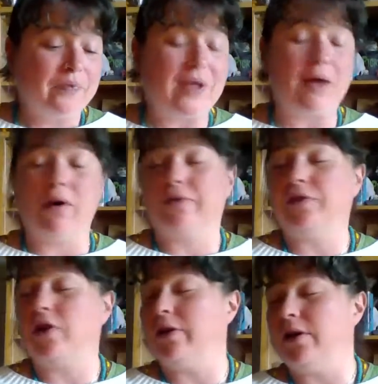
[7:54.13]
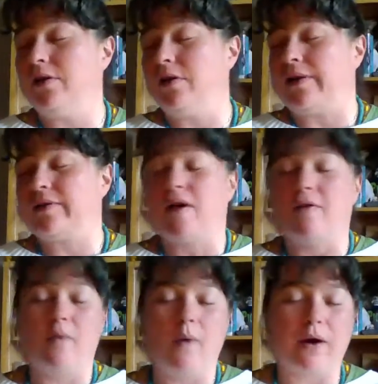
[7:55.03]
that would have turned into like
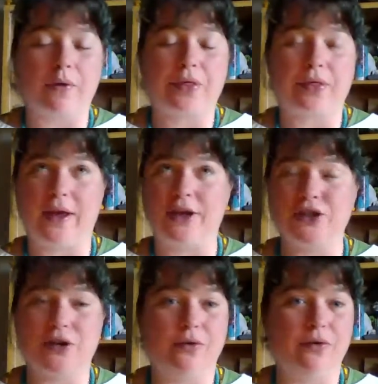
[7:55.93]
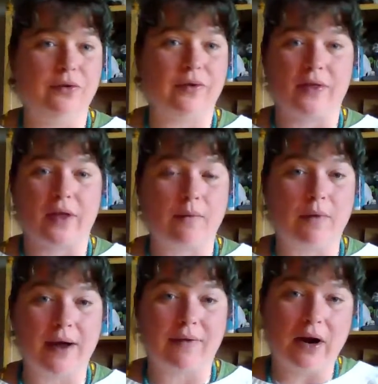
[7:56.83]
self-worth issues and like
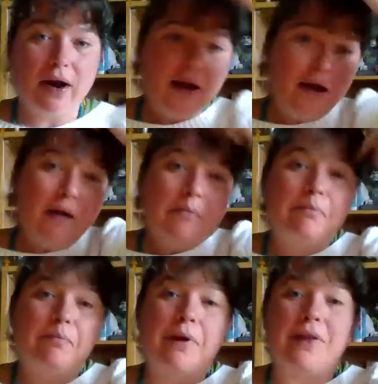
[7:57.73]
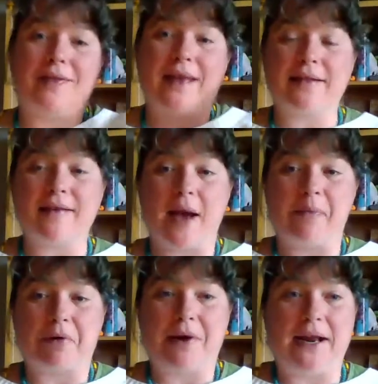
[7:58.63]
whatever. But that's
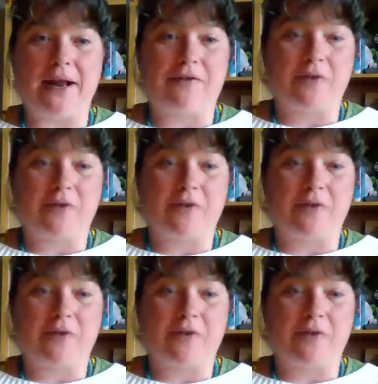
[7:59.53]
operating